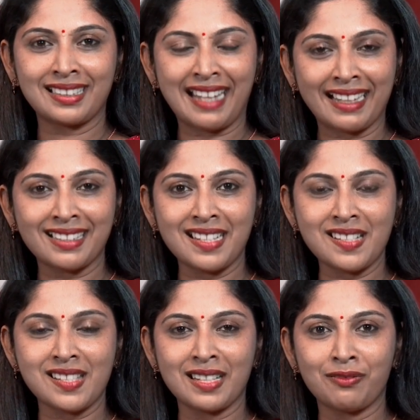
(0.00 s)

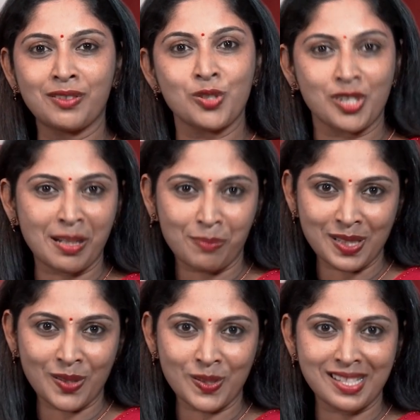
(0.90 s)
techniques in future
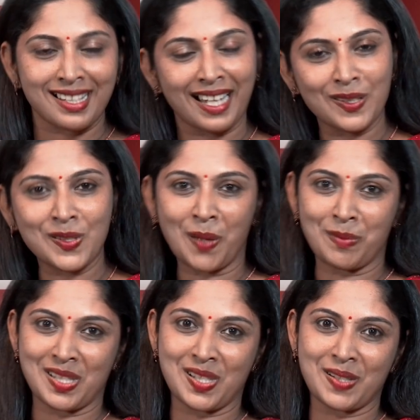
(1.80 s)
episodes. Thank you so
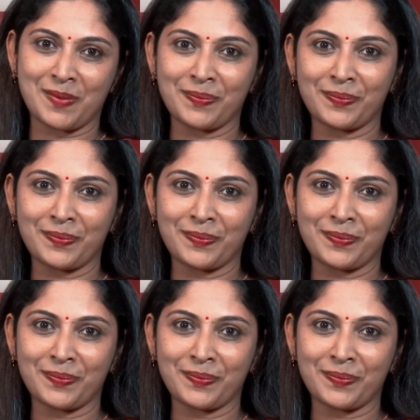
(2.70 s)
much.